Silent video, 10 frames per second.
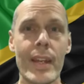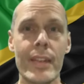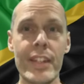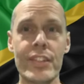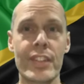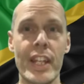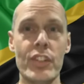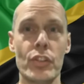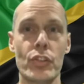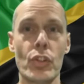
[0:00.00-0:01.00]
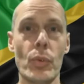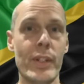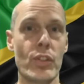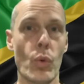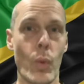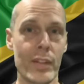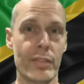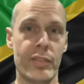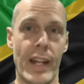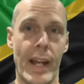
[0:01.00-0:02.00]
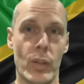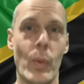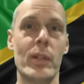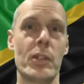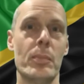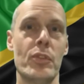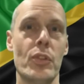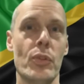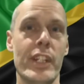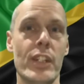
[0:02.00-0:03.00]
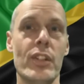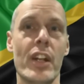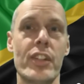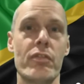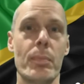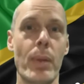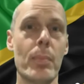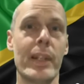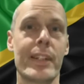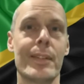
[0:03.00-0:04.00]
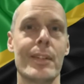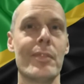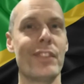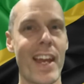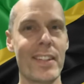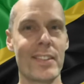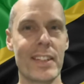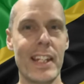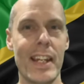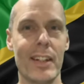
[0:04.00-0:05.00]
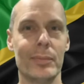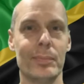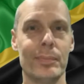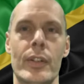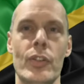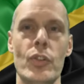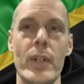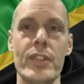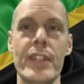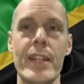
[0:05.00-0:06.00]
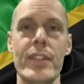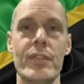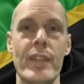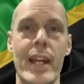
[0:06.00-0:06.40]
This is a 2-into-1 flag. Welcome to the United Republic of Tanzania. To understand this flag